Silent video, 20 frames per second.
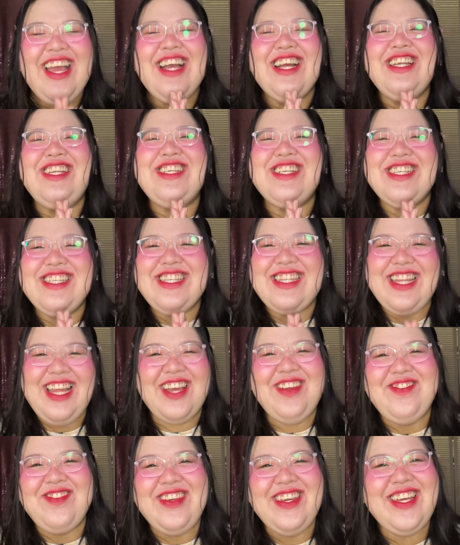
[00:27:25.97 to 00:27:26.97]
Just
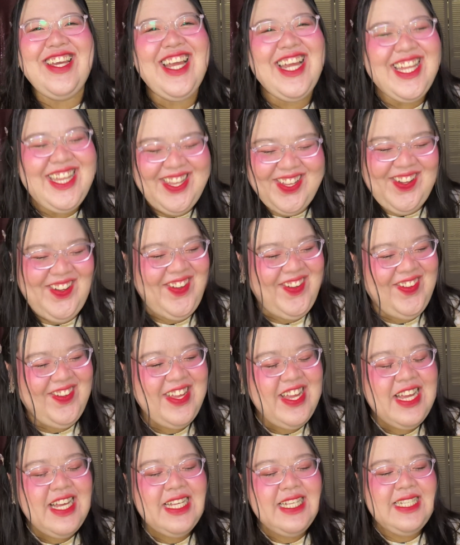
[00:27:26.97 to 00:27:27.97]
let me know.
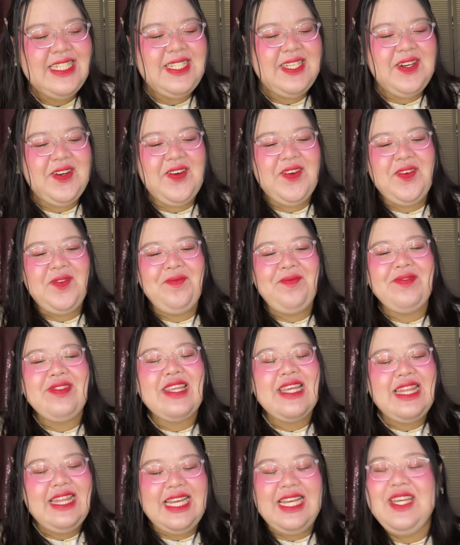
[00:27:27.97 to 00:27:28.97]
So
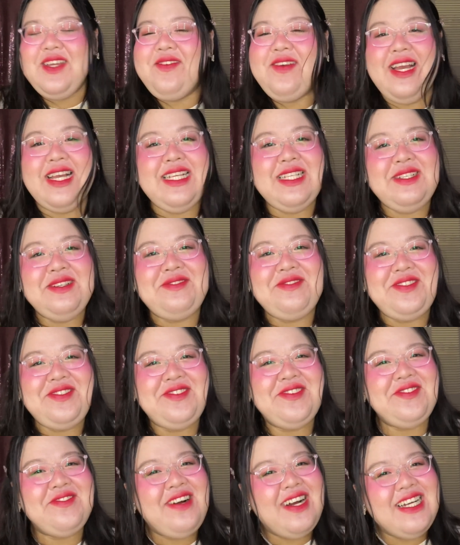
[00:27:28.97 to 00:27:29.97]
thank you guys so much
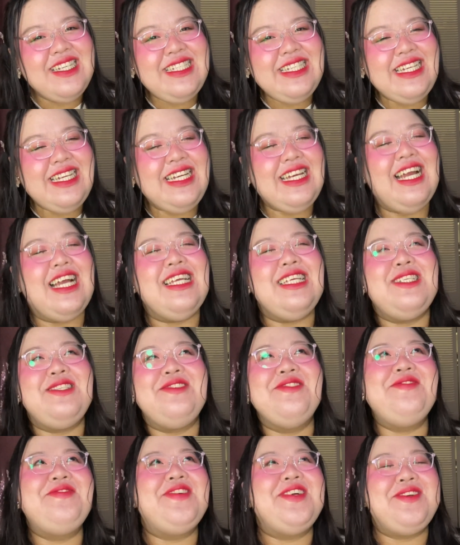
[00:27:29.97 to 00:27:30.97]
for watching. I
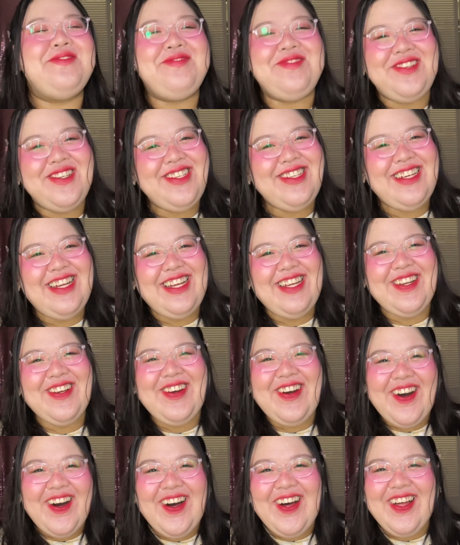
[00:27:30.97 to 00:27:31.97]
super appreciate you
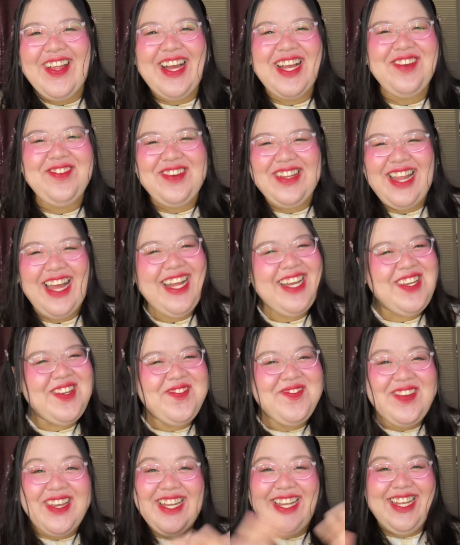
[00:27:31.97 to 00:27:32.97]
all. I'm glad you
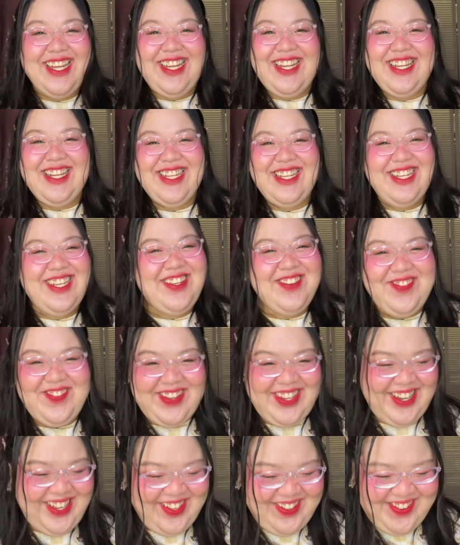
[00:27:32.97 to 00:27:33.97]
made it to the
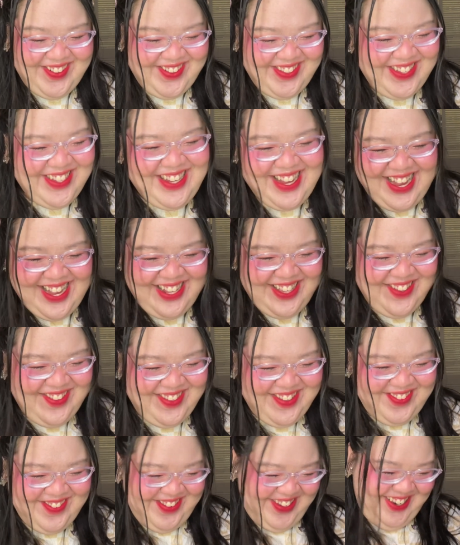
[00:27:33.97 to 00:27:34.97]
video, to the end of
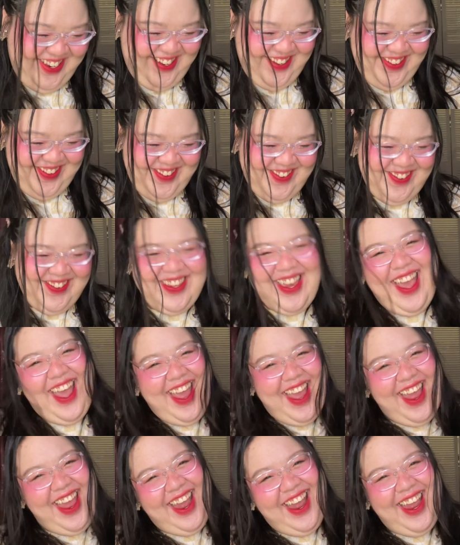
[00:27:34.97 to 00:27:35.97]
the video.
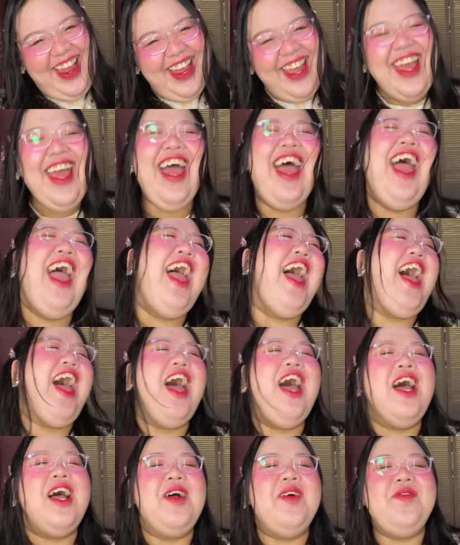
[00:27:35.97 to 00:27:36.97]
Yay!
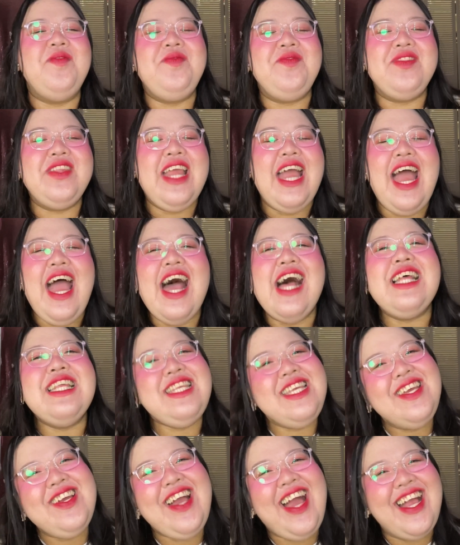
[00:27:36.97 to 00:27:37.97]
I'll
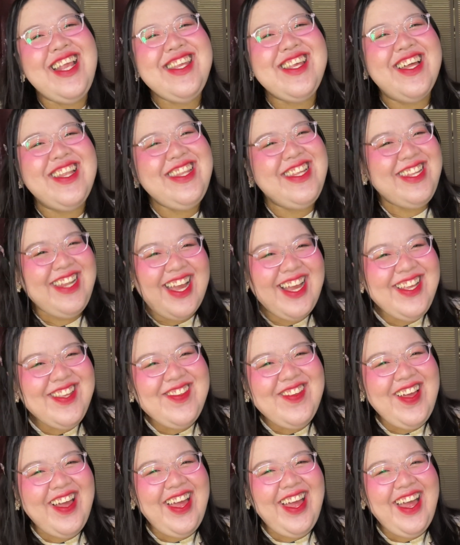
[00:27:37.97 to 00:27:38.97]
see you guys on the
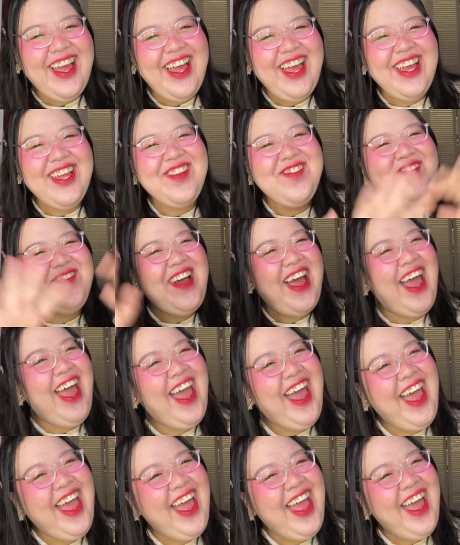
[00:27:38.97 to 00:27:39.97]
next one.
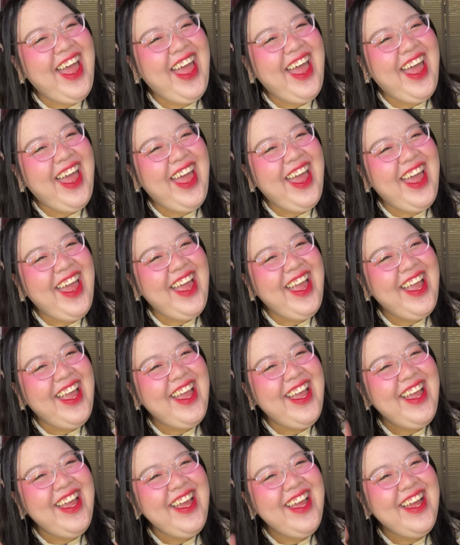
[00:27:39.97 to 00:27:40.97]

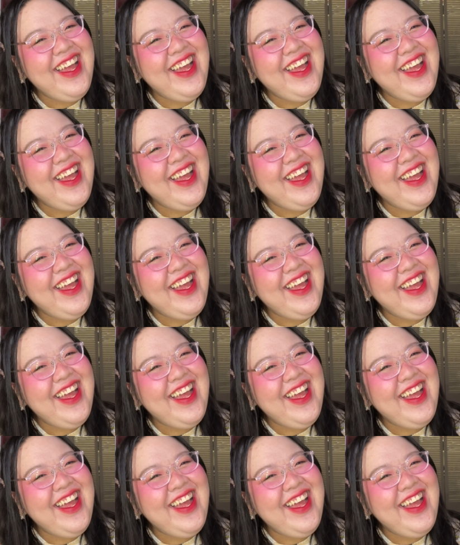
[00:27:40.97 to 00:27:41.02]
Bye.